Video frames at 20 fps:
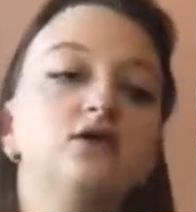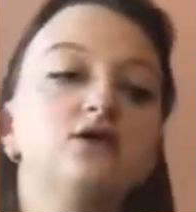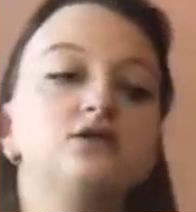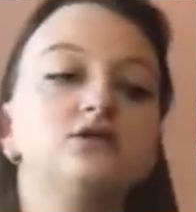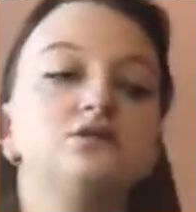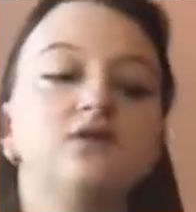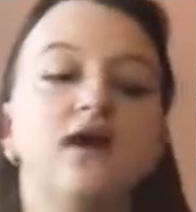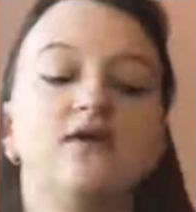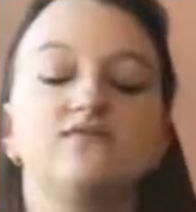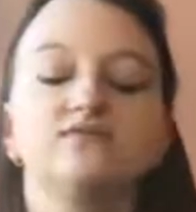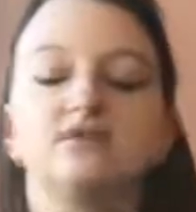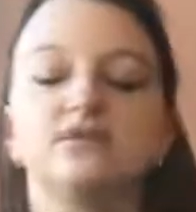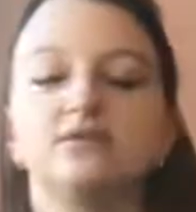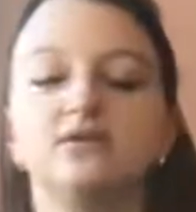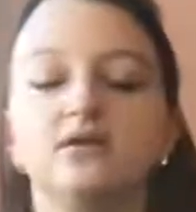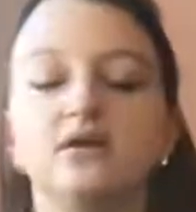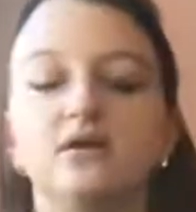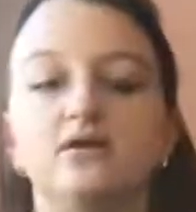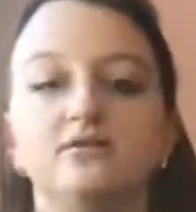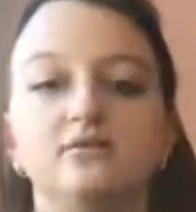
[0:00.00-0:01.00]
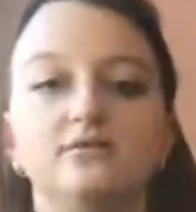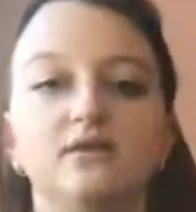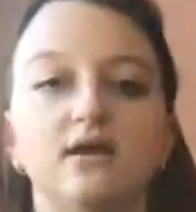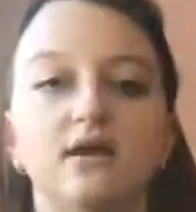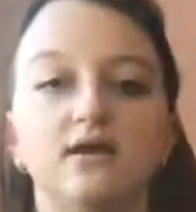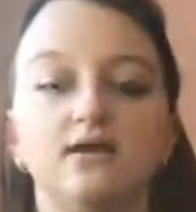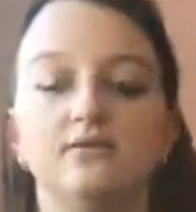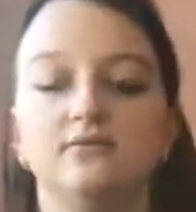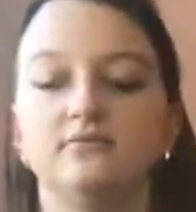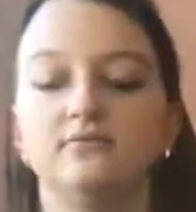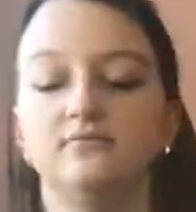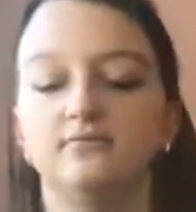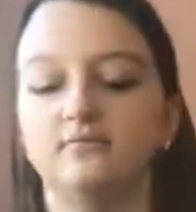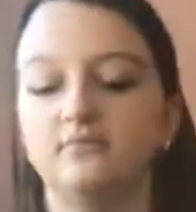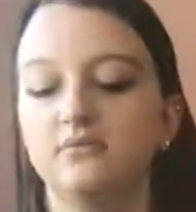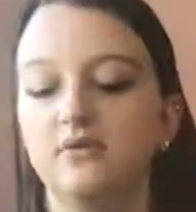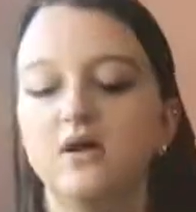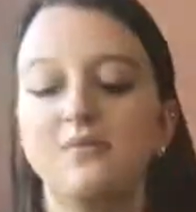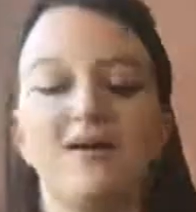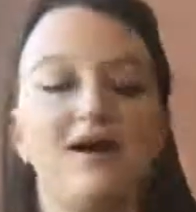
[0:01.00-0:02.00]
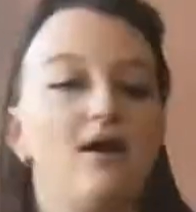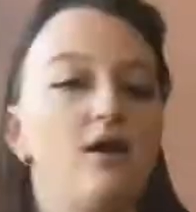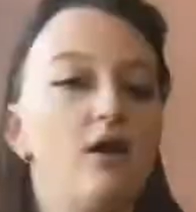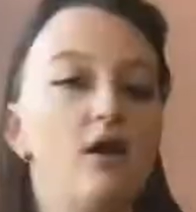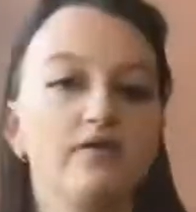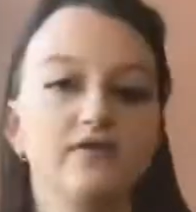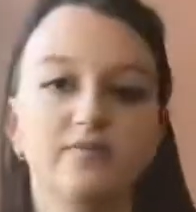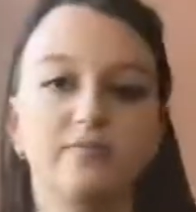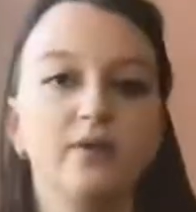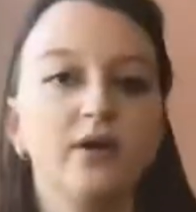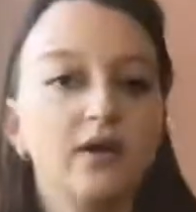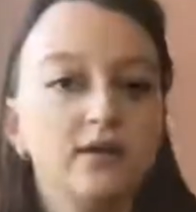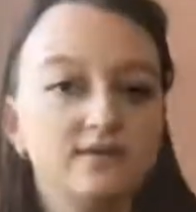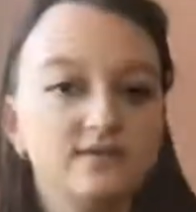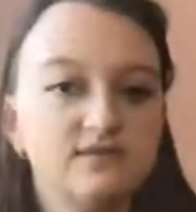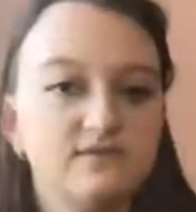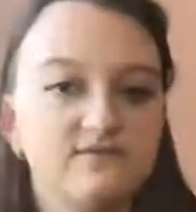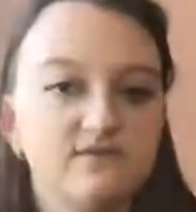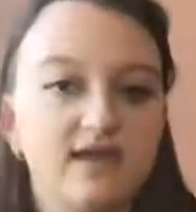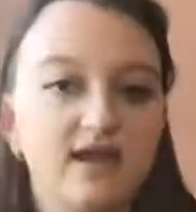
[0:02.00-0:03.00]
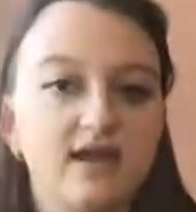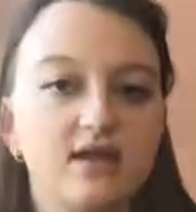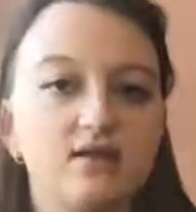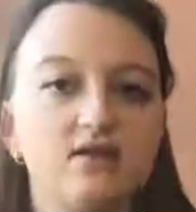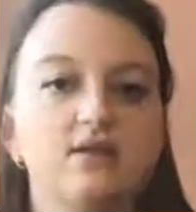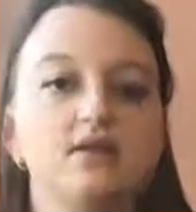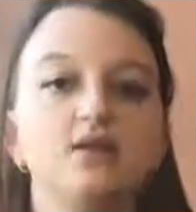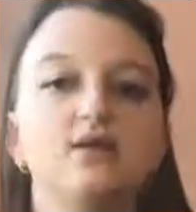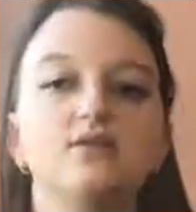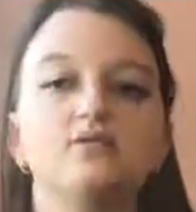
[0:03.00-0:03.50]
You have to learn about all the parts of it,